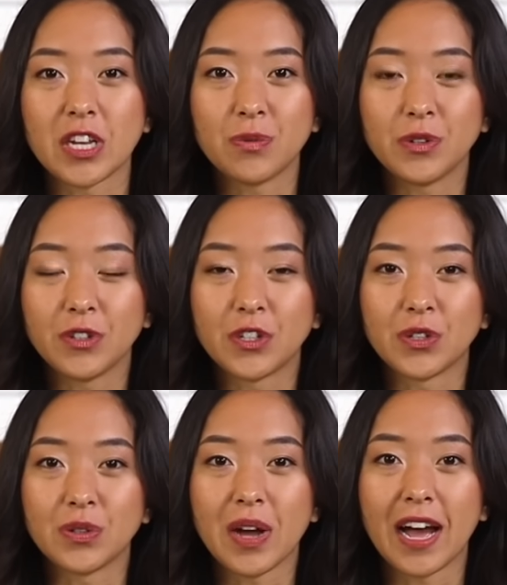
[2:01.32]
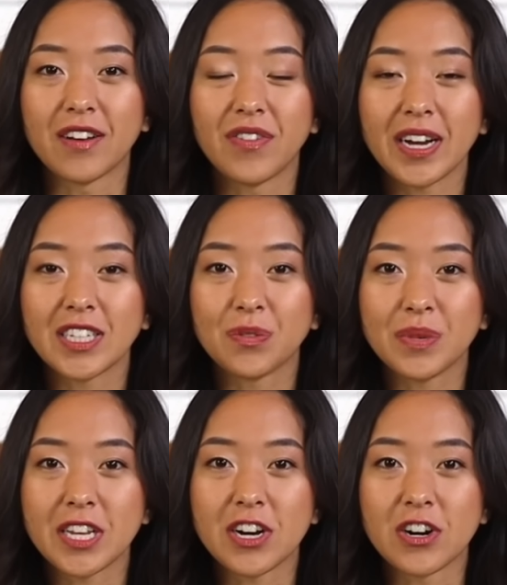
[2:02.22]
able to advise
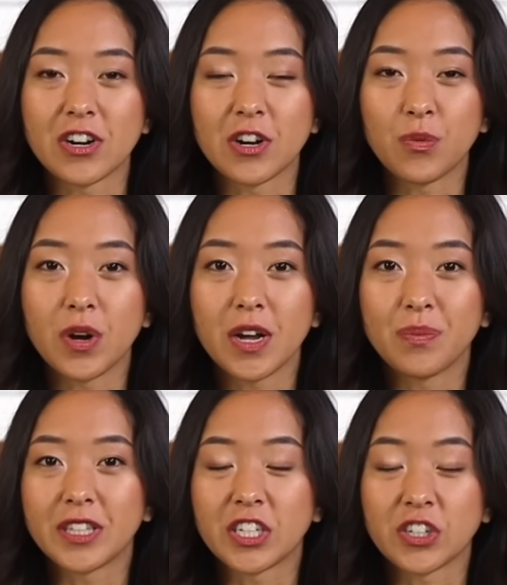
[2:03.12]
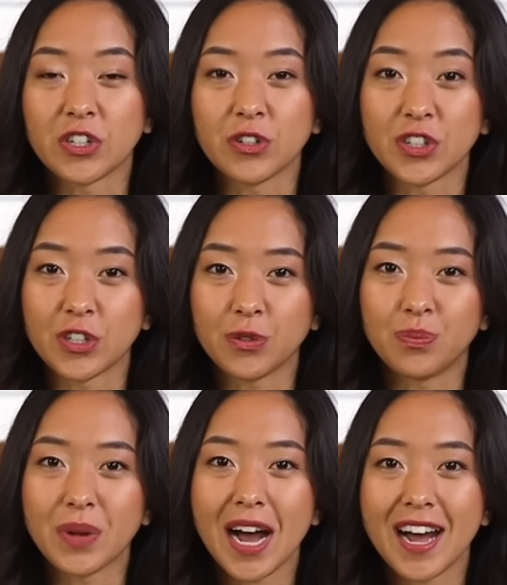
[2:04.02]
me on what materials to
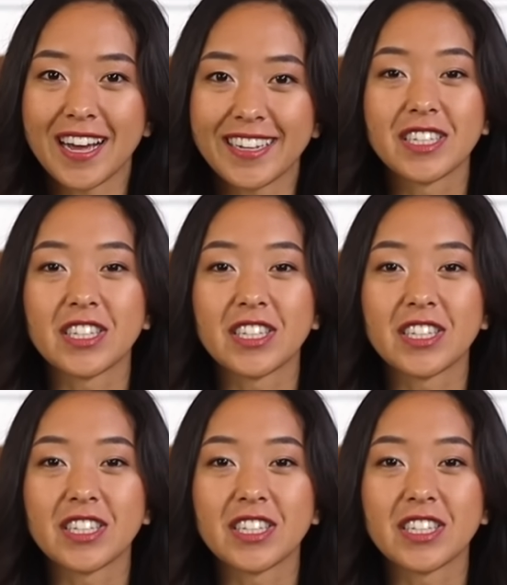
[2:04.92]
buy.